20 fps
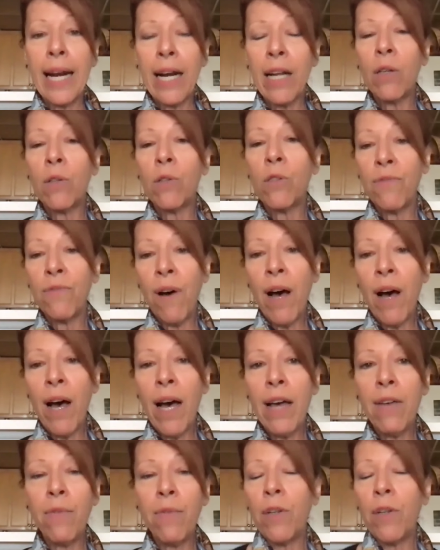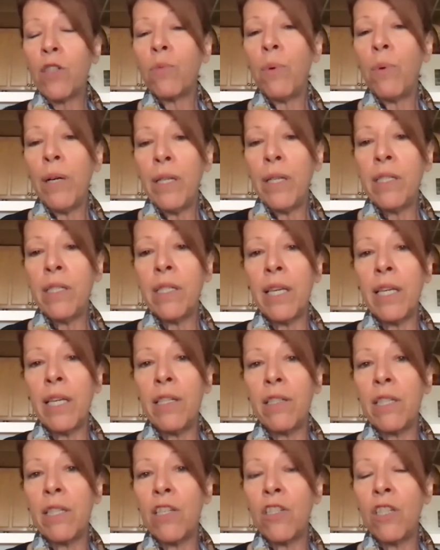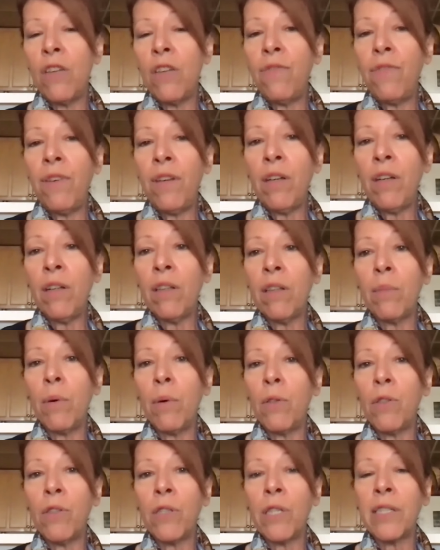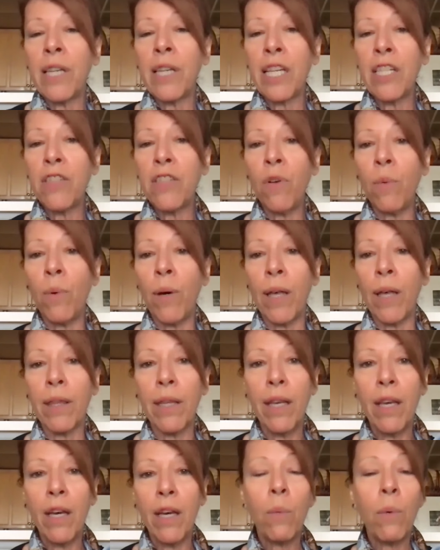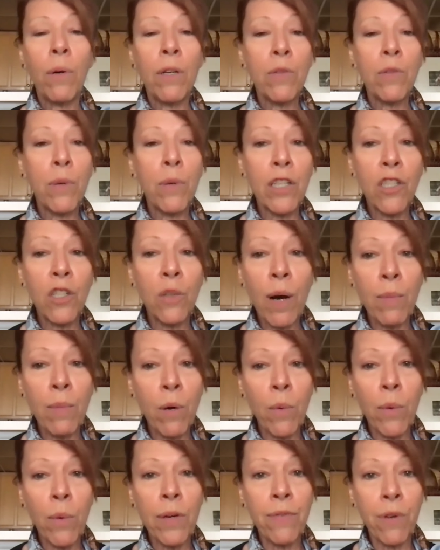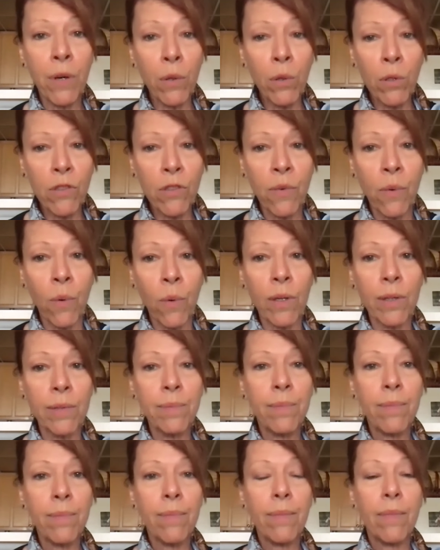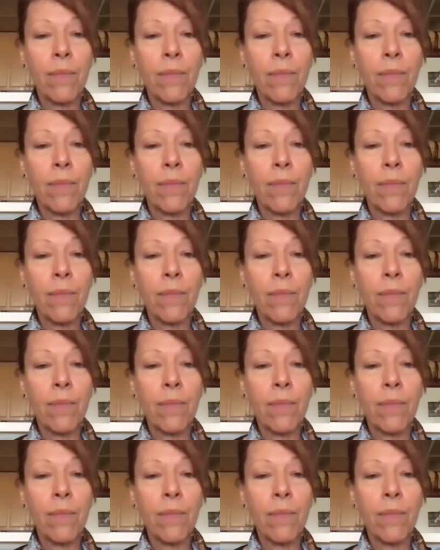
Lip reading: And out of those 5, which ones does she feel the most successful with? Which one does she want more referrals for?